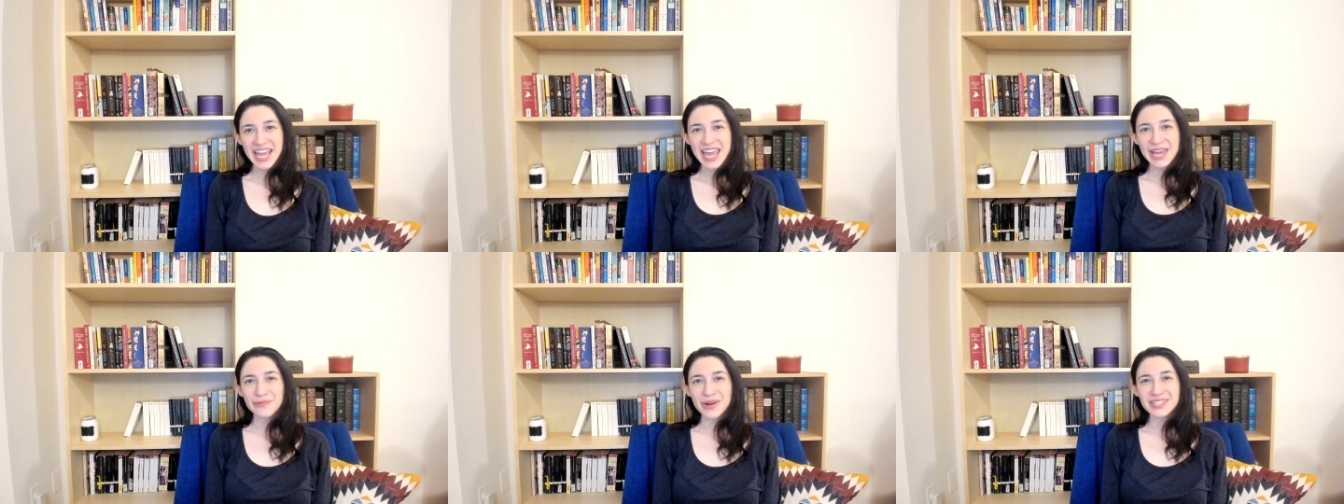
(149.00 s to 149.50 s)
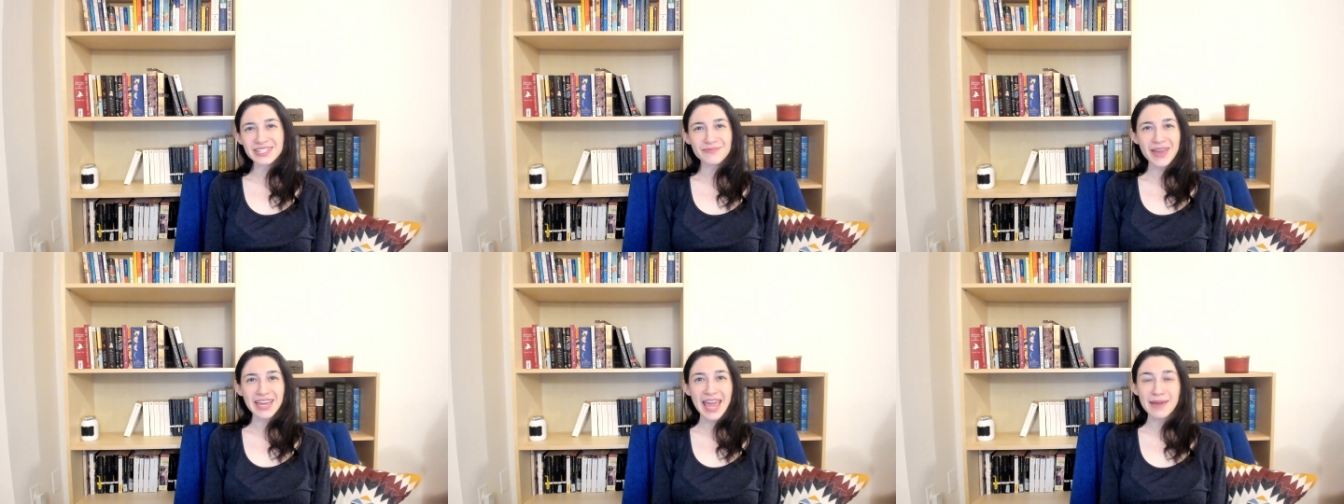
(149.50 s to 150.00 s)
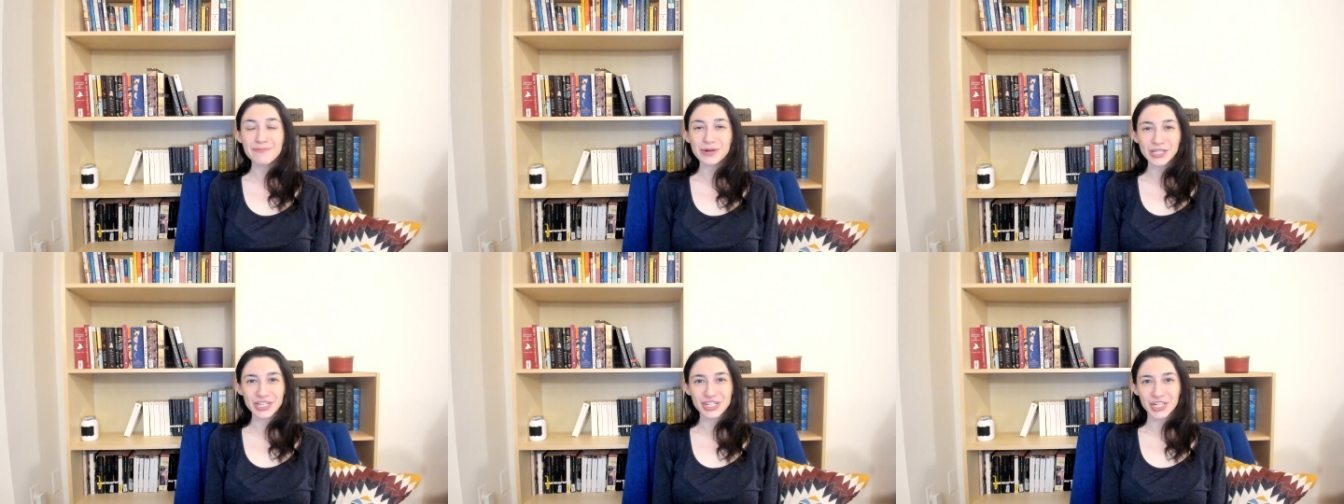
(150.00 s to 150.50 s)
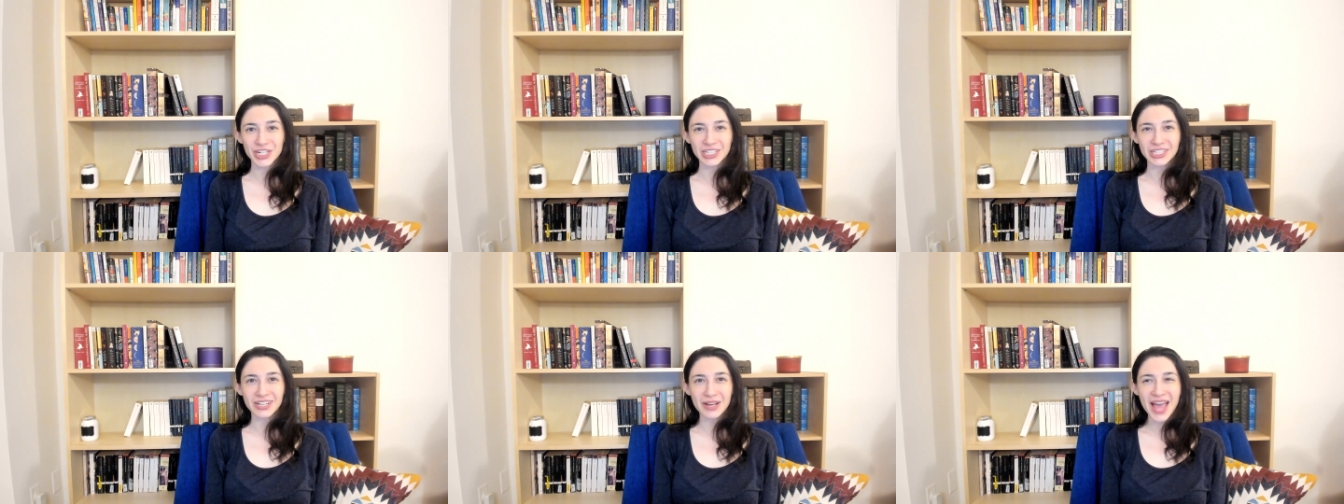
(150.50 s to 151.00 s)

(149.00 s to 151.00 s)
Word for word: It was to make a bullet journal,